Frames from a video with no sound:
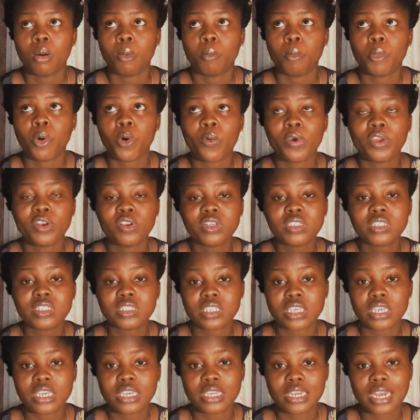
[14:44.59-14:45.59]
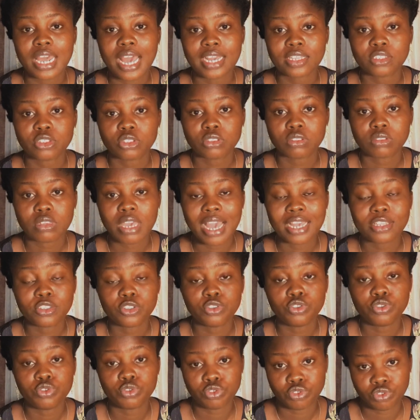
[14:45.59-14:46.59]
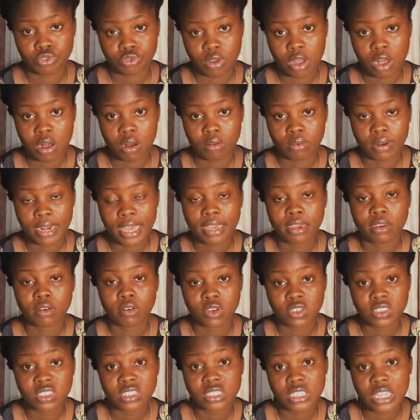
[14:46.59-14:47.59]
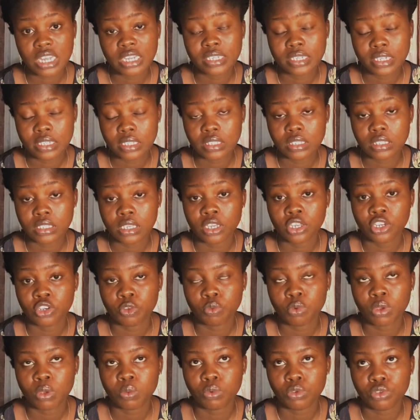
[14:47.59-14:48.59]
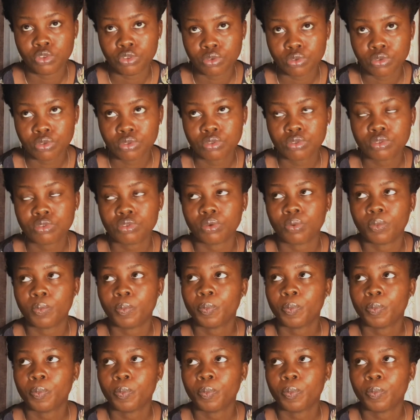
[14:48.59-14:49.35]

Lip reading: but we're not seeing as usual, like constantly seeing the way we used to.